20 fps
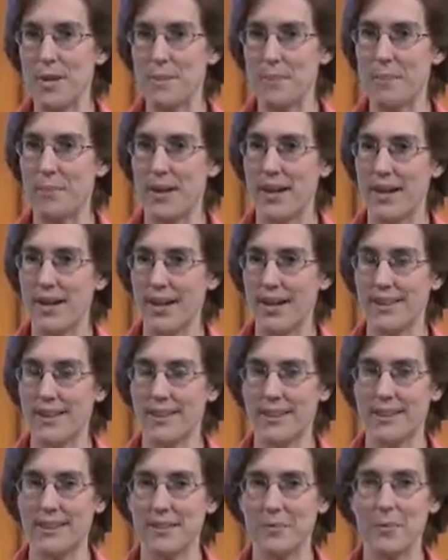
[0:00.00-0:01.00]
by
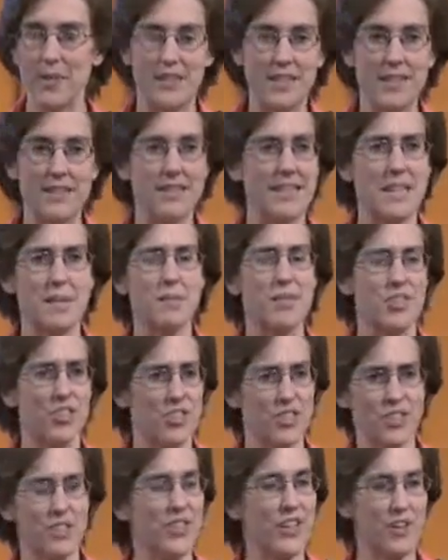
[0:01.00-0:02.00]
with these
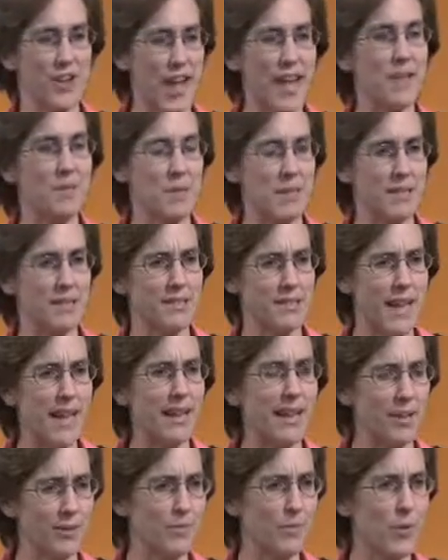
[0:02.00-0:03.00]
images of their enemies
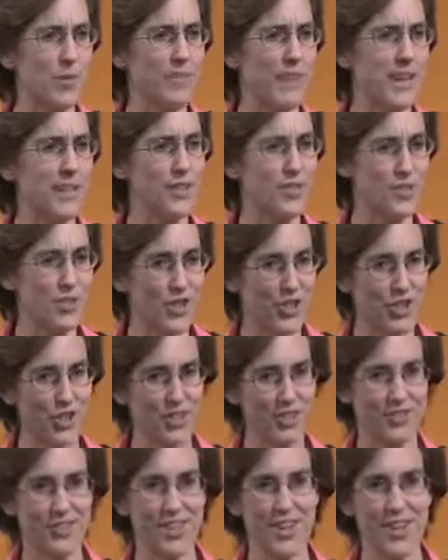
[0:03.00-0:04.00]
getting what they
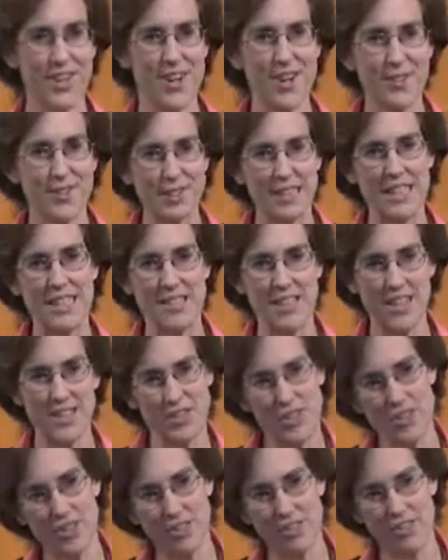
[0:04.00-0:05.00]
deserve, only to then
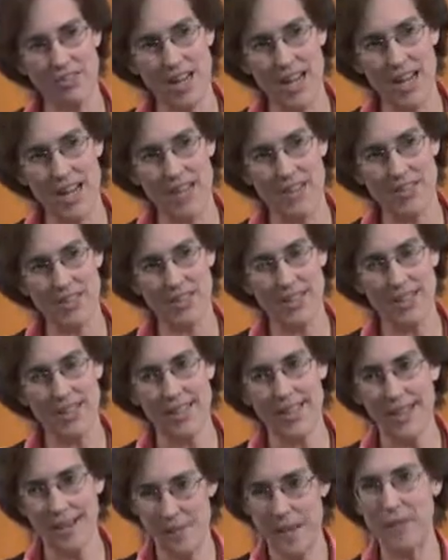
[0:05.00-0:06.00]
turn it around,
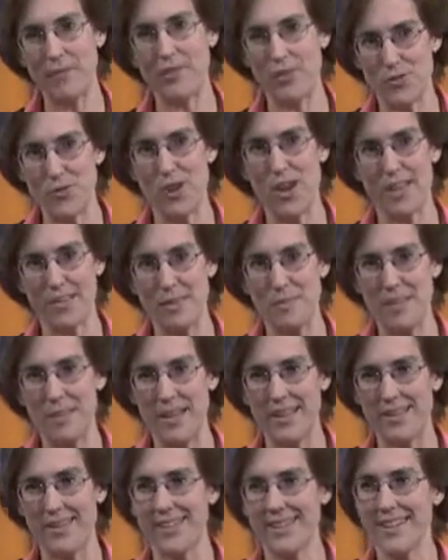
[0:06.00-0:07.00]
having drawn them
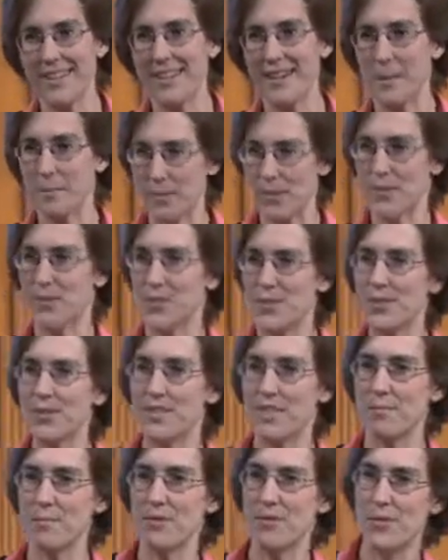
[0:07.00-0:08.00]
in, seduce
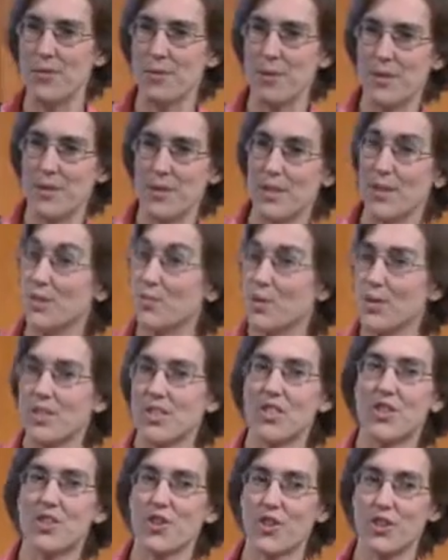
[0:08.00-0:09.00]
them, if you will, with his words,
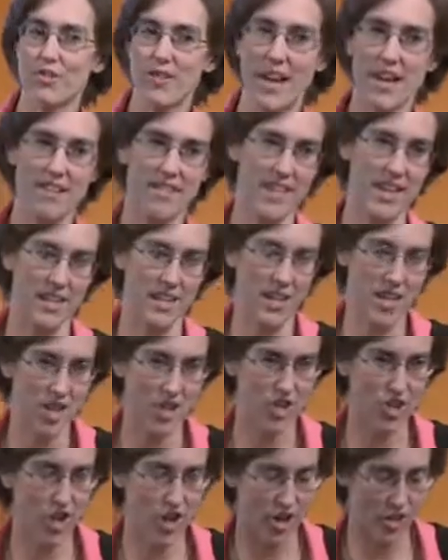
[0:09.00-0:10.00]
to turn around and then
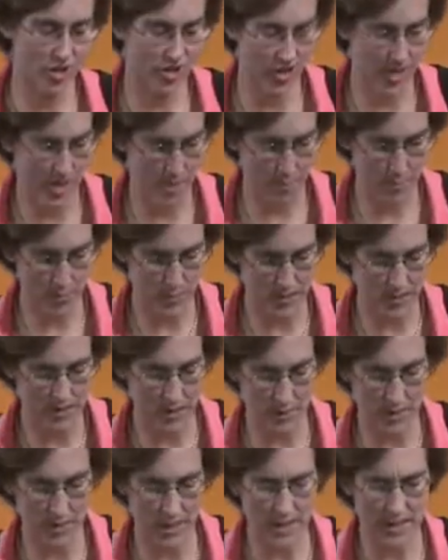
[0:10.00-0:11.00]
charge them with
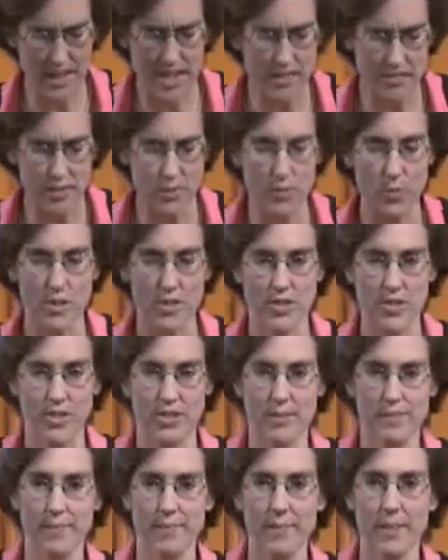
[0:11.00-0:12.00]
something even worse.